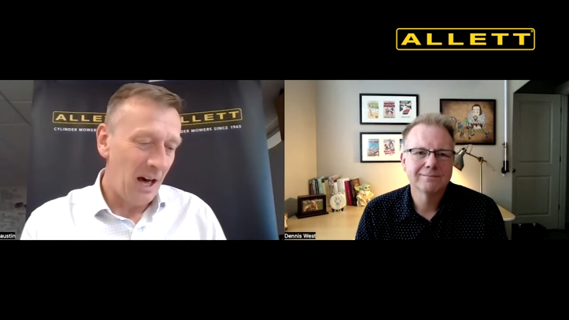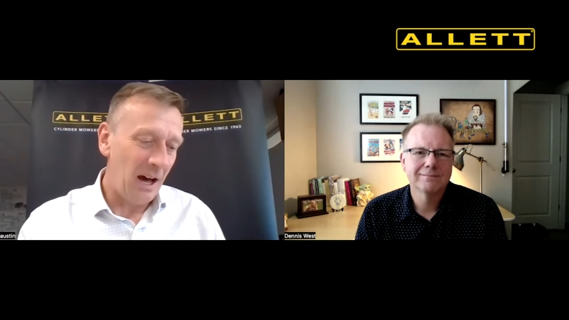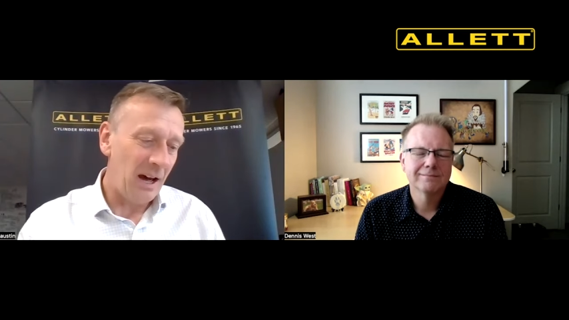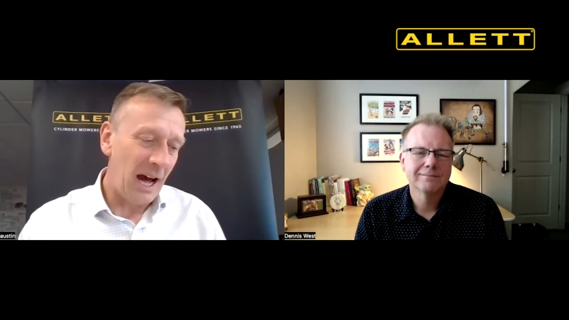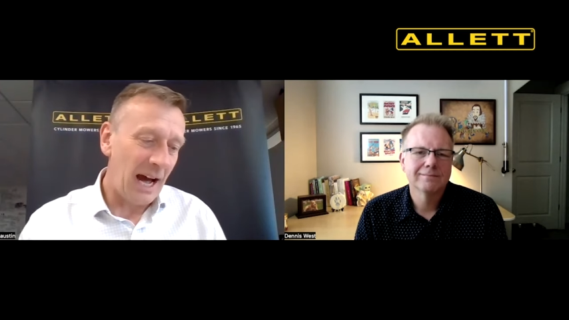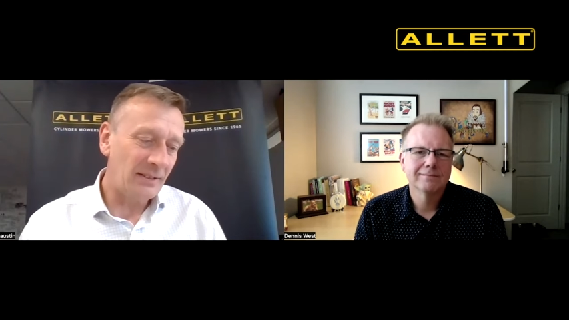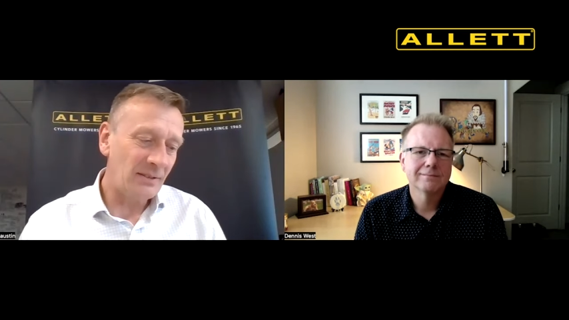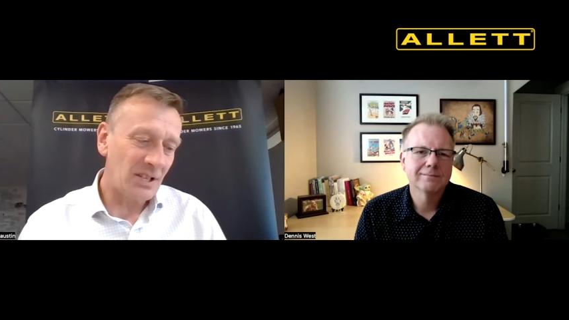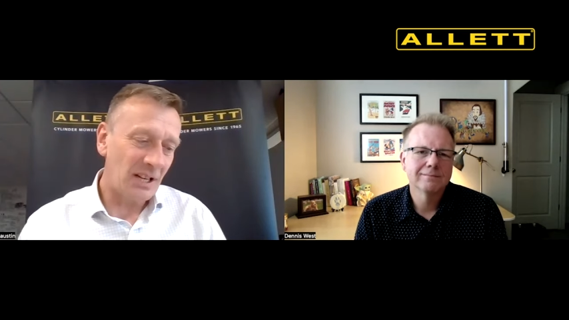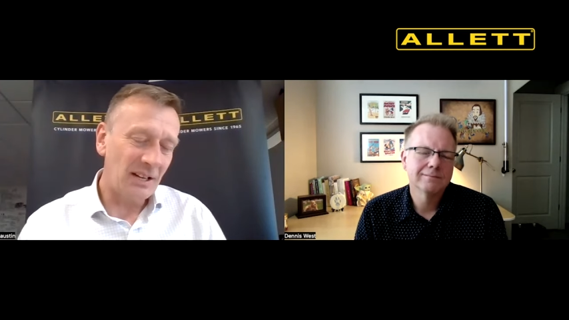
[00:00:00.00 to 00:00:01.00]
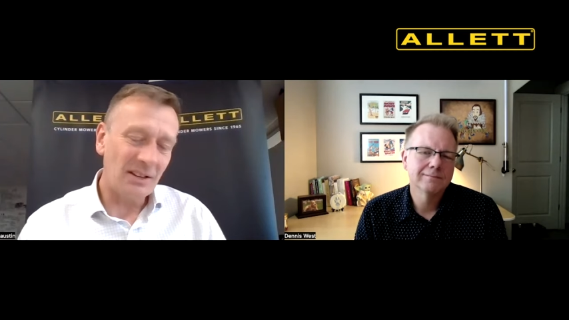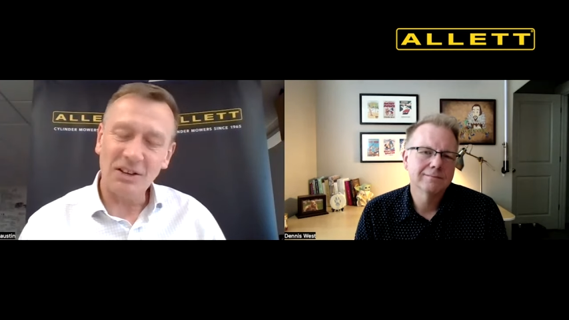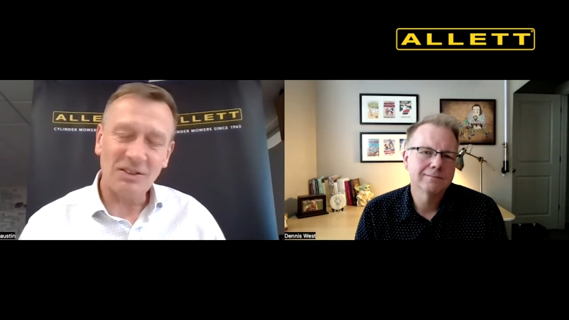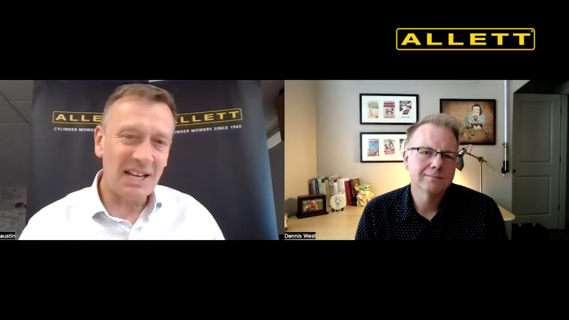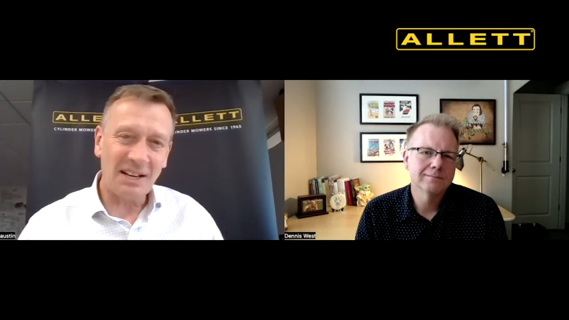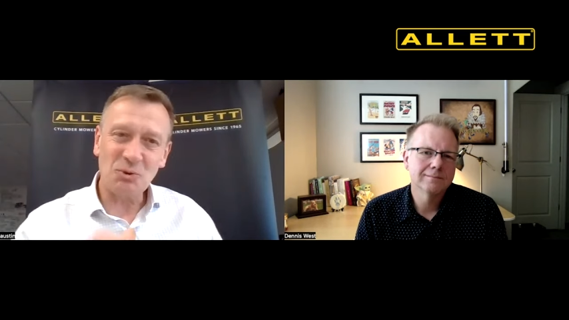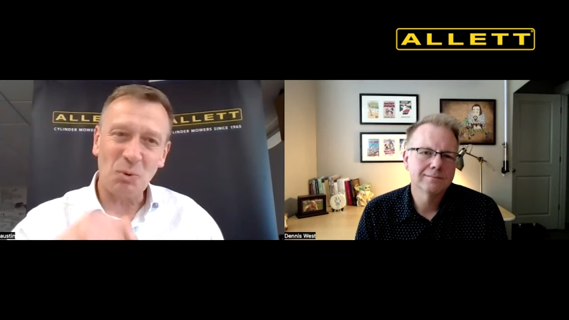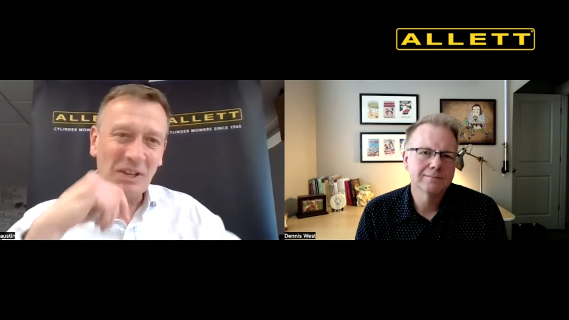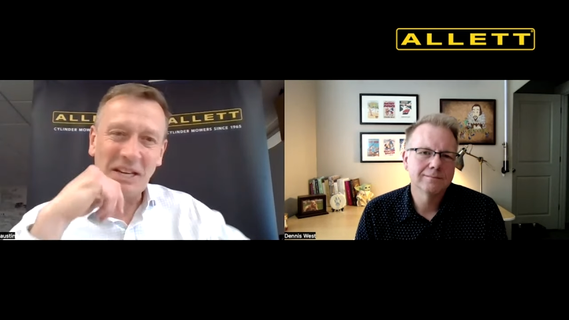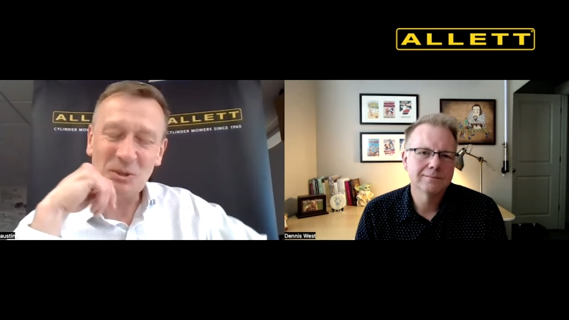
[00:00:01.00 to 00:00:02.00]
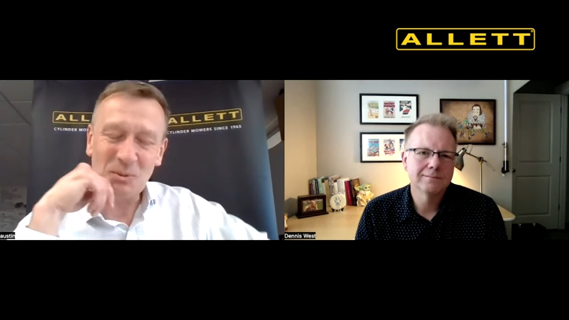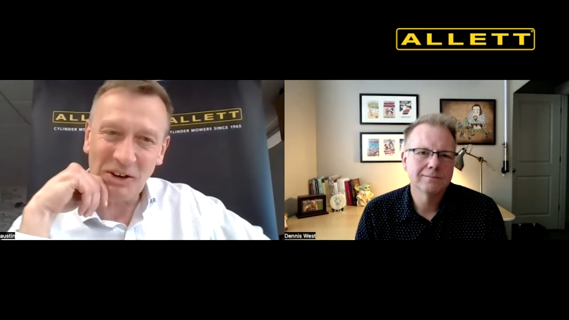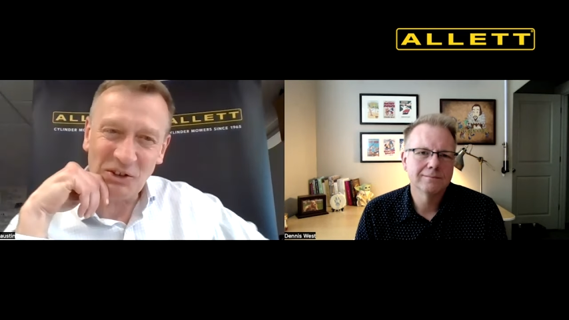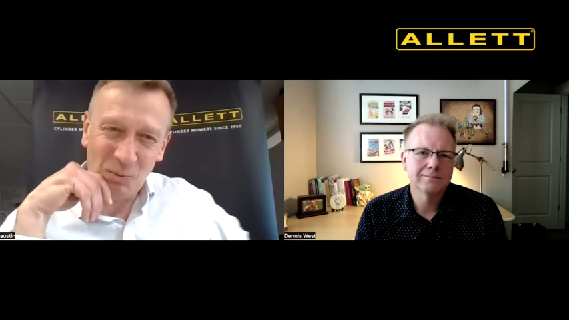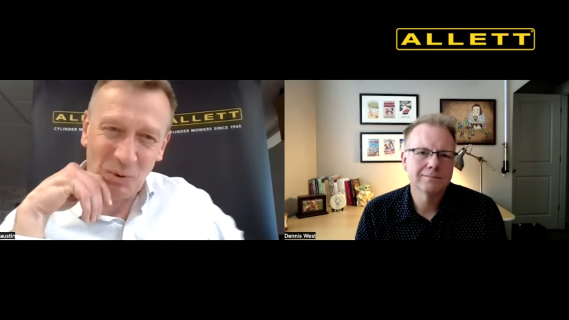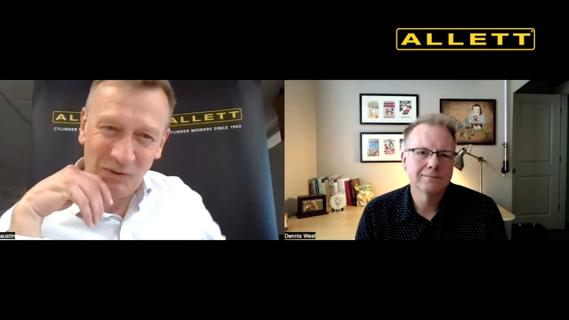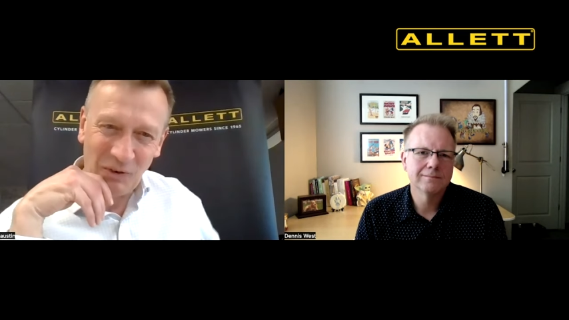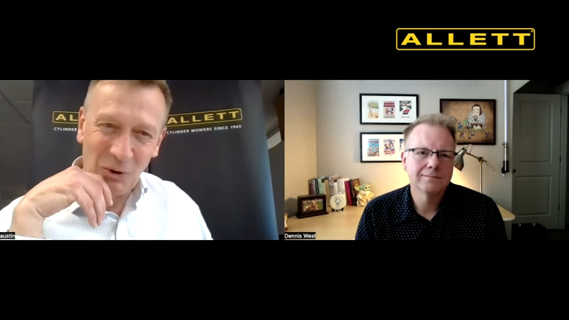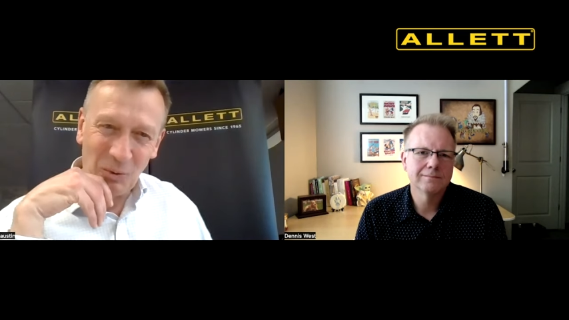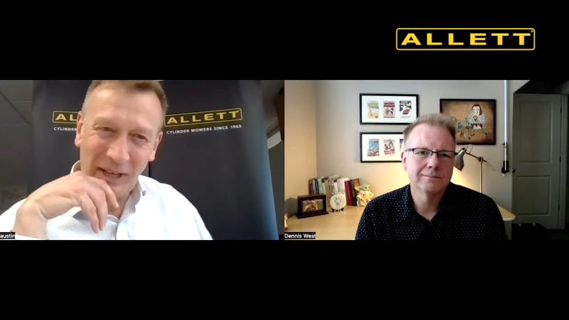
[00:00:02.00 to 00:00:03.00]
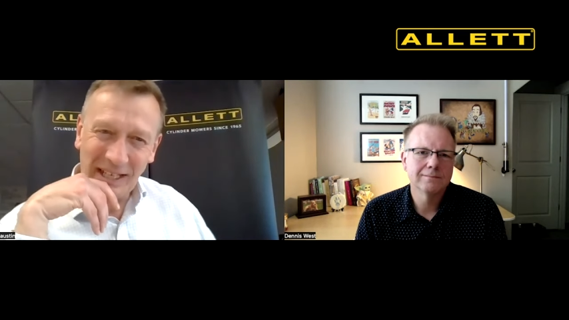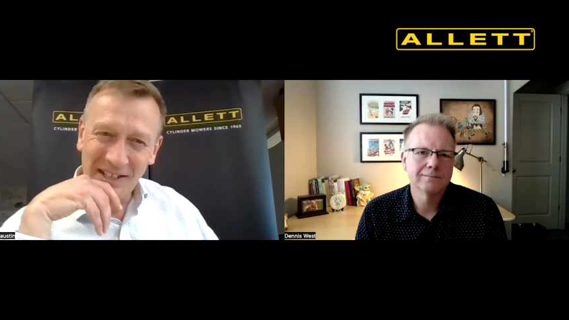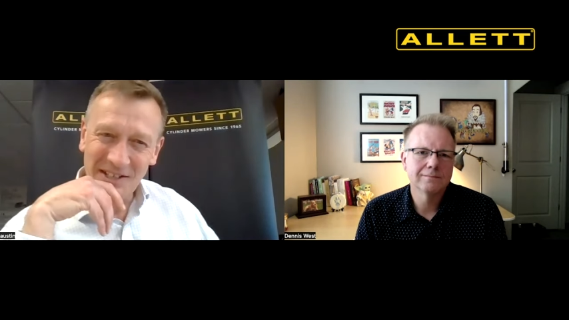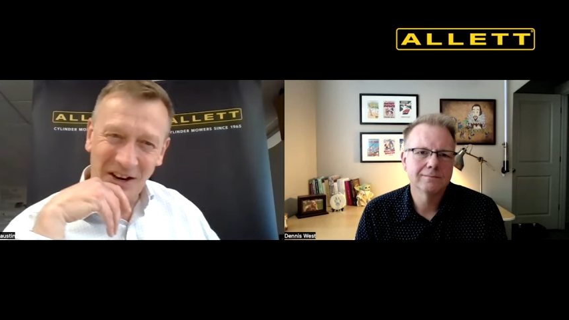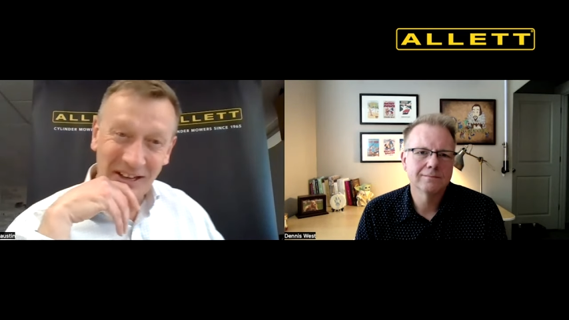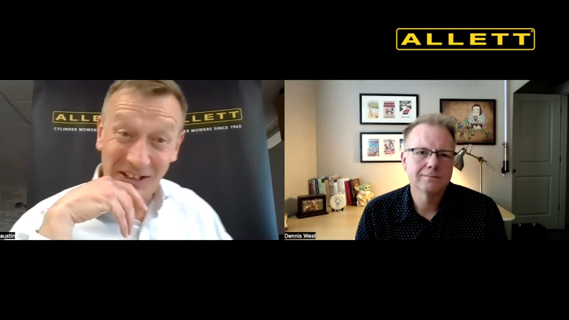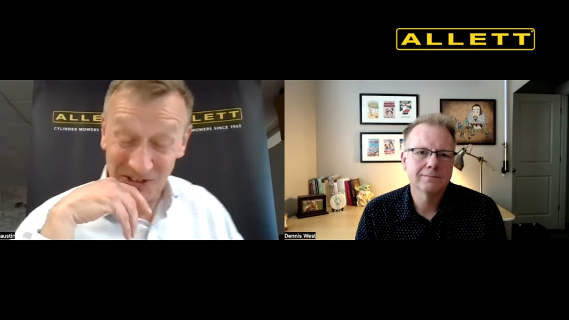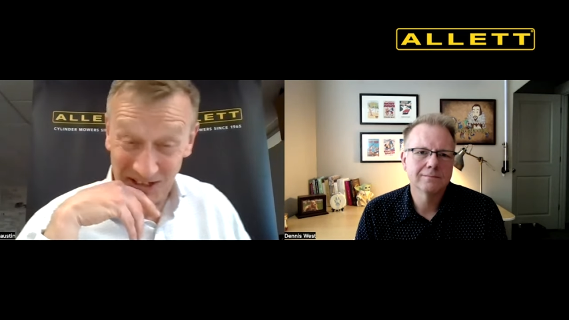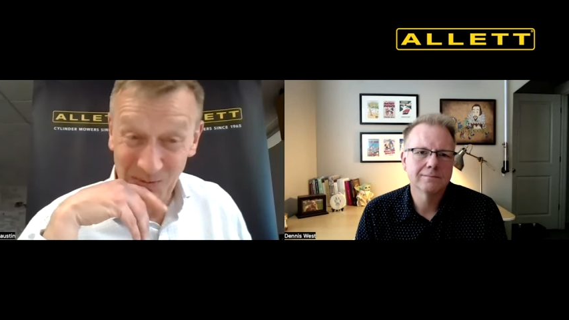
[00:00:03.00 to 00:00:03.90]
Speaker 1: Uh, and uh, tell us what the inspiration was for your winning design because it